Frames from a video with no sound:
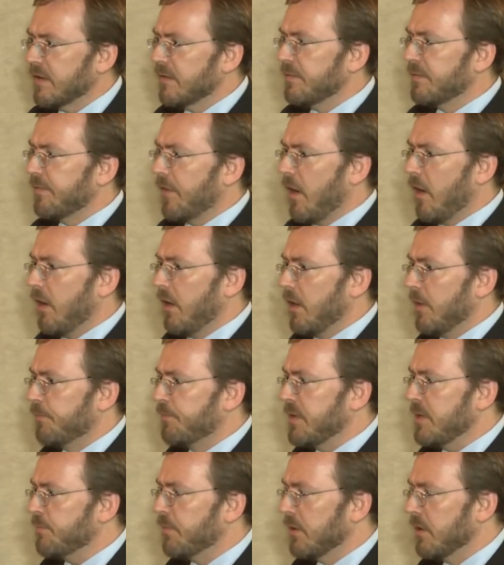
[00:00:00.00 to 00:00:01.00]
of all
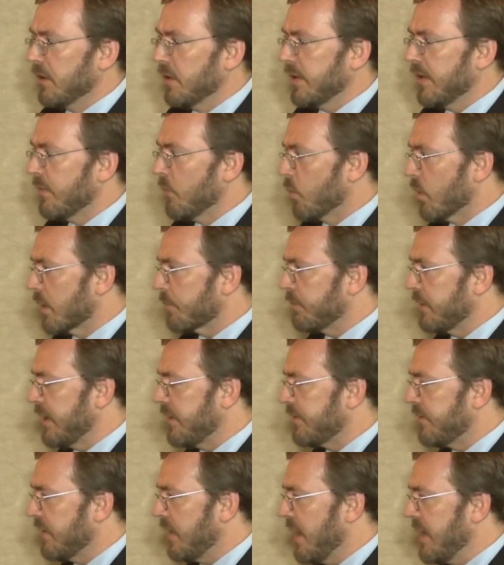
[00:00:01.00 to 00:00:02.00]
people in the
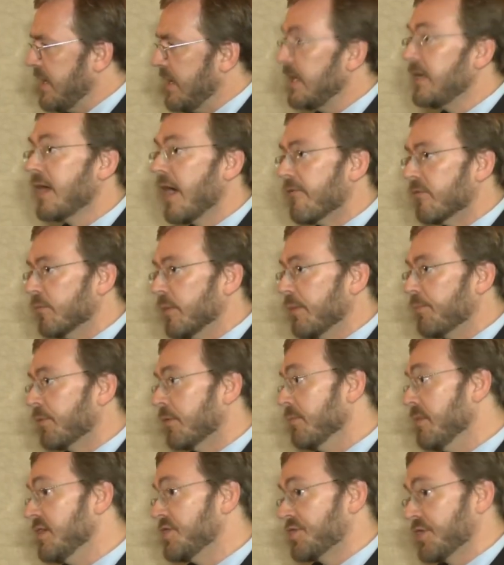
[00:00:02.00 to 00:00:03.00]
workplace today need government
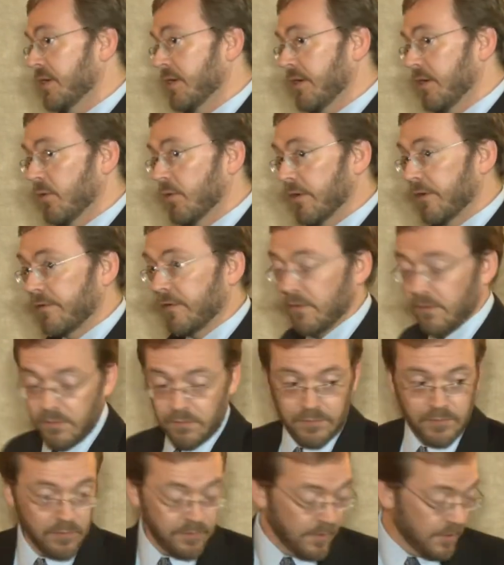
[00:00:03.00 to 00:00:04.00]
permission in order
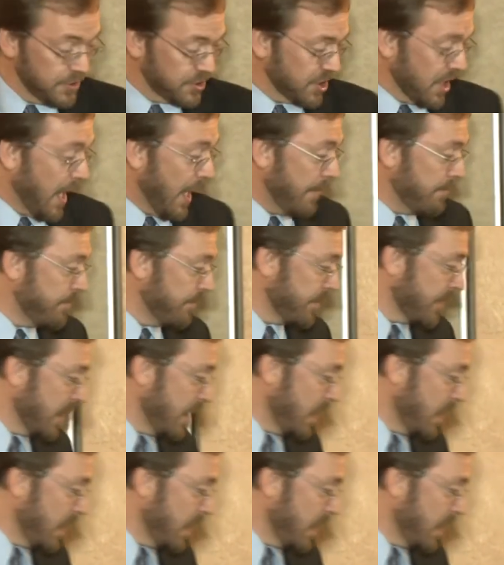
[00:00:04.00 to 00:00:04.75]
to do their job.